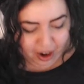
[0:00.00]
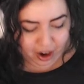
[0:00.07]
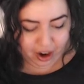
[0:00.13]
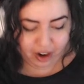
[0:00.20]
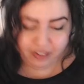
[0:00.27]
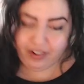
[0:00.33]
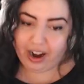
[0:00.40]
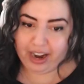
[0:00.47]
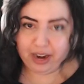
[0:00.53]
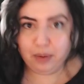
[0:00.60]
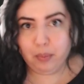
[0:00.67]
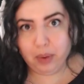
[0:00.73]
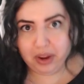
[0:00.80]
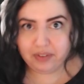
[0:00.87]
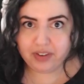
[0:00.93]
All right,
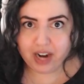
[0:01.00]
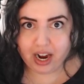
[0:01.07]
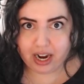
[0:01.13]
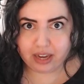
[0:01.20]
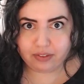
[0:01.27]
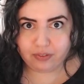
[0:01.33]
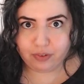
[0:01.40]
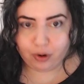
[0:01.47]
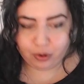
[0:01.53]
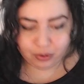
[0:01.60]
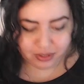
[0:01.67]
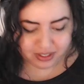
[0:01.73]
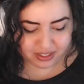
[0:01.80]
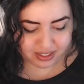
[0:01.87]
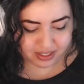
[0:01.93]
we've got it,
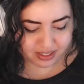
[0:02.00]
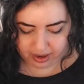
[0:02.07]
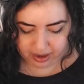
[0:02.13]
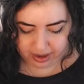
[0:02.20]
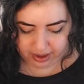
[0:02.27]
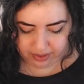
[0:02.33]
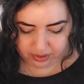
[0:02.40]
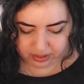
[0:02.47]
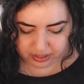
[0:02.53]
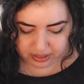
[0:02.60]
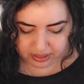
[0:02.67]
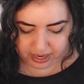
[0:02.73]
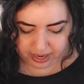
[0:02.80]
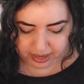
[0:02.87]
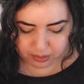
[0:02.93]
folks. And look at
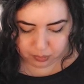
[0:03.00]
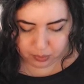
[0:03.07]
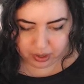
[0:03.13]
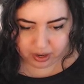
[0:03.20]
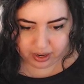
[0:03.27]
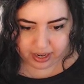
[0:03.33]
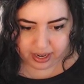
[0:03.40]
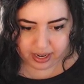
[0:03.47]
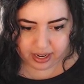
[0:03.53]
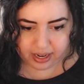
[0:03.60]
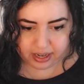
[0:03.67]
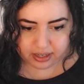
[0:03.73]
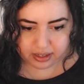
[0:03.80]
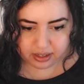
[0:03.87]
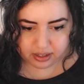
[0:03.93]
that, we're
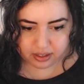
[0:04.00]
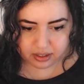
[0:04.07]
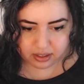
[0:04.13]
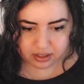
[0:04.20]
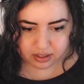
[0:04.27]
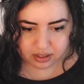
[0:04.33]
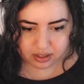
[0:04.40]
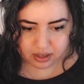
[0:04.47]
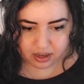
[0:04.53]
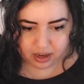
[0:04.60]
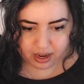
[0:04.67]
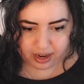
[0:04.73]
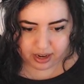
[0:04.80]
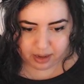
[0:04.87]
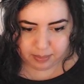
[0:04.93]
in.
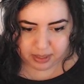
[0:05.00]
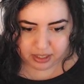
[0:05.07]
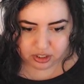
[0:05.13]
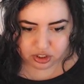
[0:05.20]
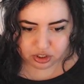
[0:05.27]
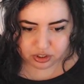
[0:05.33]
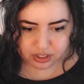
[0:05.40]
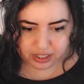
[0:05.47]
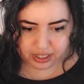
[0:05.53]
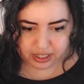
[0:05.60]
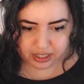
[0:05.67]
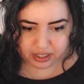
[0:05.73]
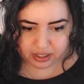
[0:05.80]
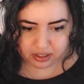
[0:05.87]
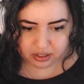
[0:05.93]
And I'm in a
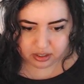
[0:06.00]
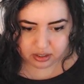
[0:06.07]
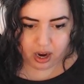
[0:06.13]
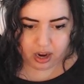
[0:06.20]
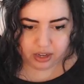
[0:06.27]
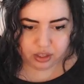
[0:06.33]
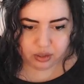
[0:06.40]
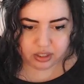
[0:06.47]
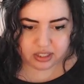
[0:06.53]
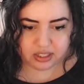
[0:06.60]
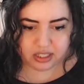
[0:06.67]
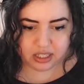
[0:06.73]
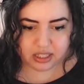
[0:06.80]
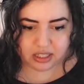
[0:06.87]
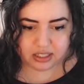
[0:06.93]
tree. You could
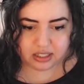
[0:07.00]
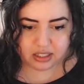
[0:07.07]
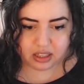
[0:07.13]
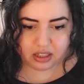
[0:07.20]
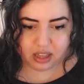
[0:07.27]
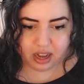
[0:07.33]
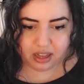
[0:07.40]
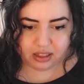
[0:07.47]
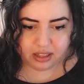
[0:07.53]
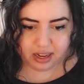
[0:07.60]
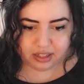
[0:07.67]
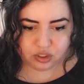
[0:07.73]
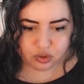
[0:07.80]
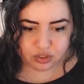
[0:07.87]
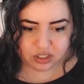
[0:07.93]
see this is a lot
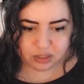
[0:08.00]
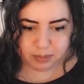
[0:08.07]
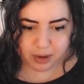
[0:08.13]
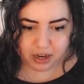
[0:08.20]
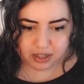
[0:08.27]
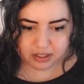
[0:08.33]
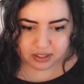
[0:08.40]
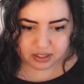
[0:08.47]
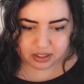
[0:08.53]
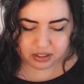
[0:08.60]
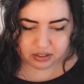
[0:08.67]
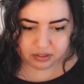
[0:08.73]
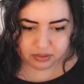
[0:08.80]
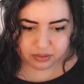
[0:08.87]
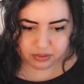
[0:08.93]
less
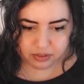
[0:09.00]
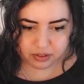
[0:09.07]
responsive.